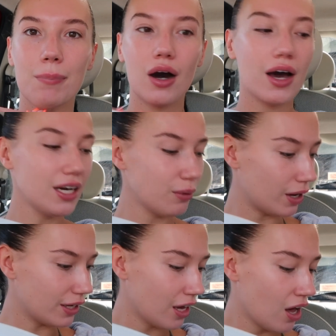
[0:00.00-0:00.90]
But
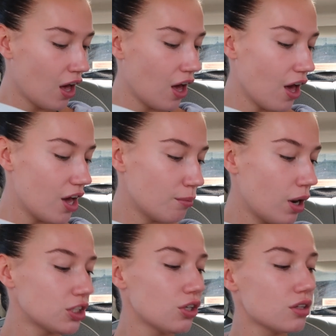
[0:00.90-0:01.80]
anyway, um,
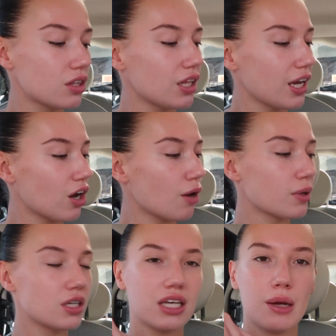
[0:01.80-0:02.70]
I don't think I'm
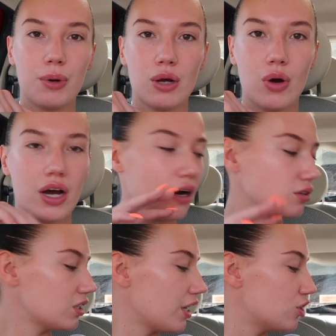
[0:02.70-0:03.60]
going to take
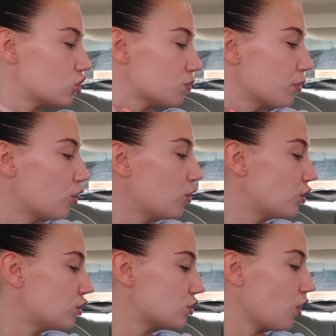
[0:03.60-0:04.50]
pre-workout today just
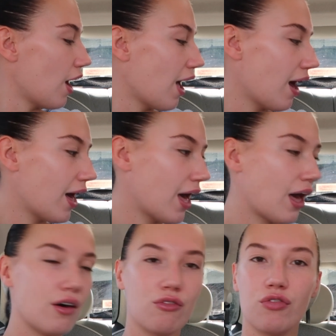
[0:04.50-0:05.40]
because I
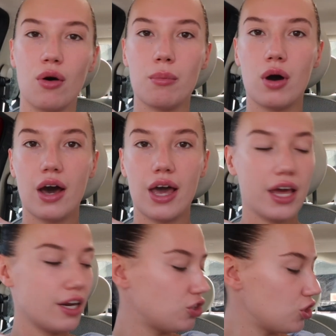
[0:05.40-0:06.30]
have my
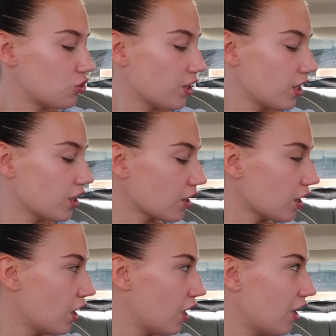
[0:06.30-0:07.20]
energy drink.
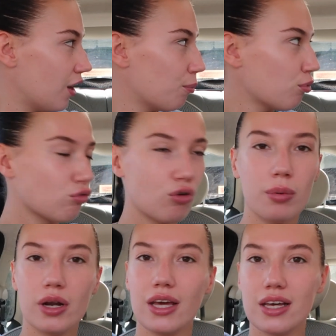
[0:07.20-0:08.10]

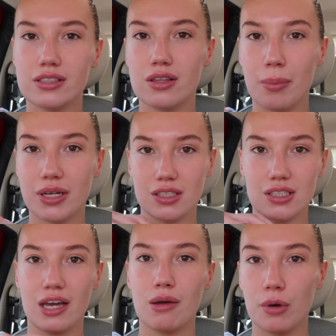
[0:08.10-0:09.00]
Probably isn't the best to
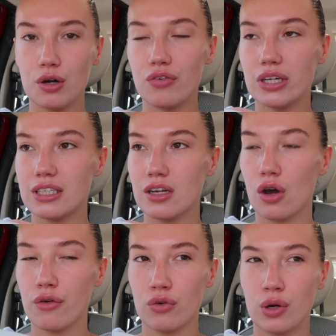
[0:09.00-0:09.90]
take both. I did
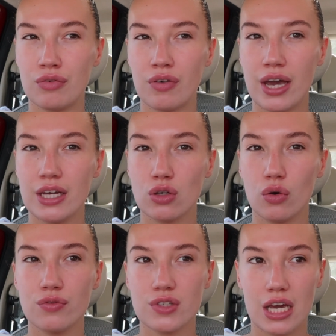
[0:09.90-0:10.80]
go through a phase
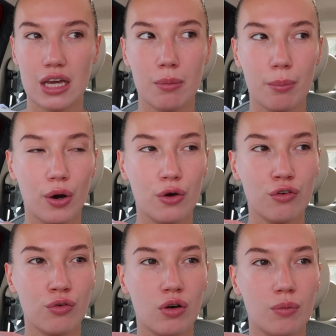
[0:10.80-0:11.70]
of taking
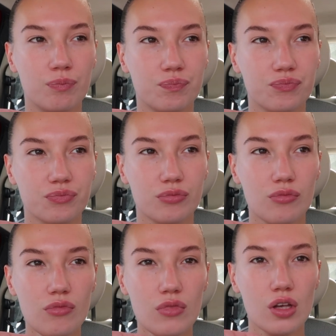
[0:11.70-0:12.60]
both
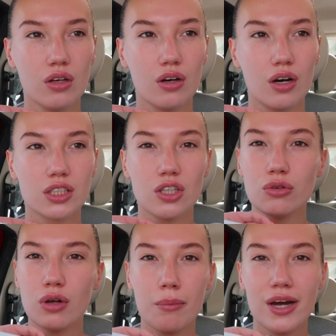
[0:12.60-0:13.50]
I
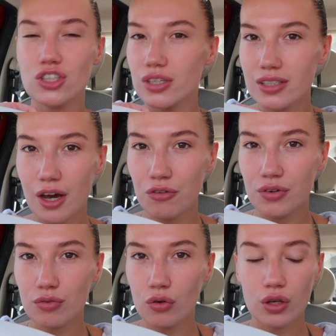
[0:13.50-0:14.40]
don't imagine it's
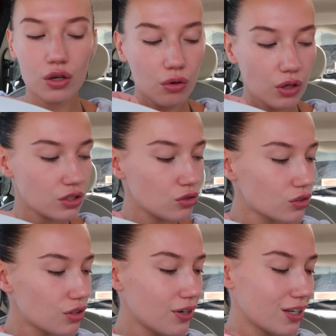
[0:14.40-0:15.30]
healthy for you. It's
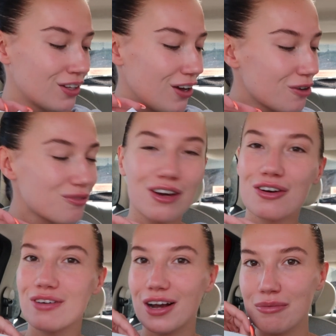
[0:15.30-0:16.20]
not something that I'm going
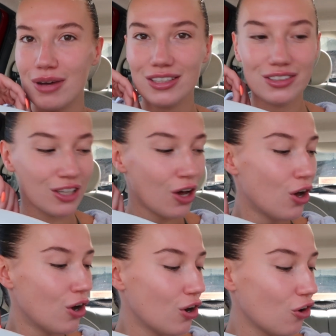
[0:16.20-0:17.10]
to recommend
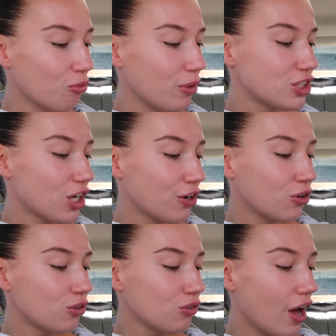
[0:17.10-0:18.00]
on my
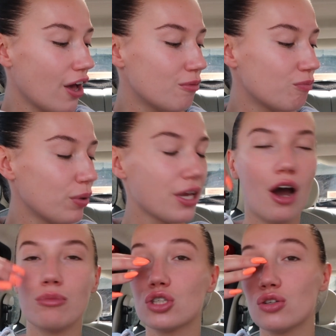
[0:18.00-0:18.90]
channel. Um, but yeah,
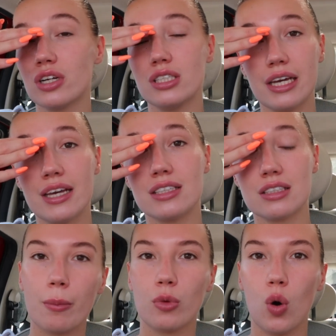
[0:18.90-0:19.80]
I'm just not going to take it.
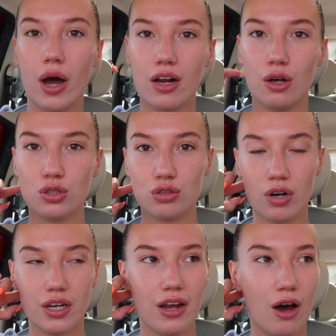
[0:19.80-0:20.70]
I'm quite close to
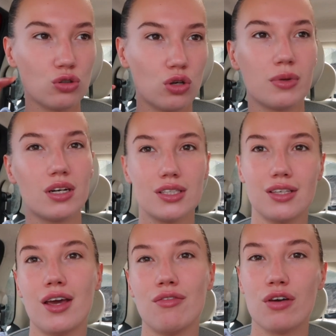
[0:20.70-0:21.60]
running out, so I'm going to
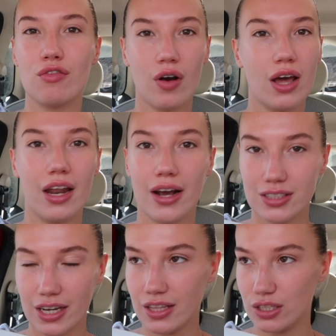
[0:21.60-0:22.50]
save it for like leg
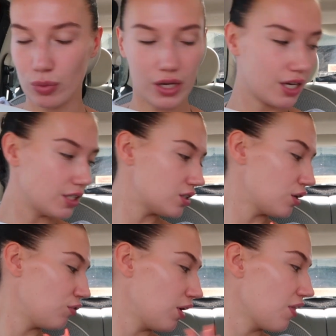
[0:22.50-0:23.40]
day this week and
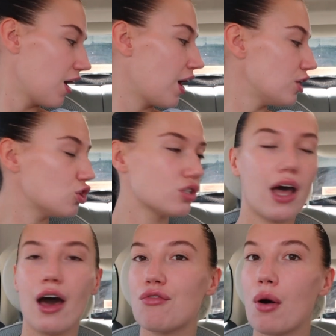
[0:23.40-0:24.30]
stuff like that and just
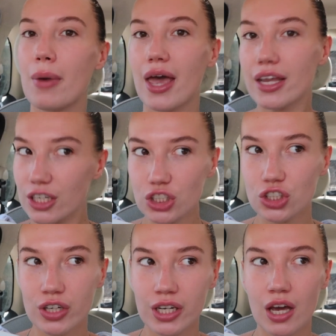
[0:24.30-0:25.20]
have my energy
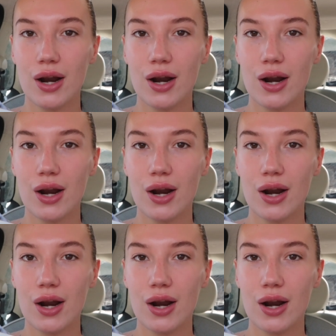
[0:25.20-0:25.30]
drink.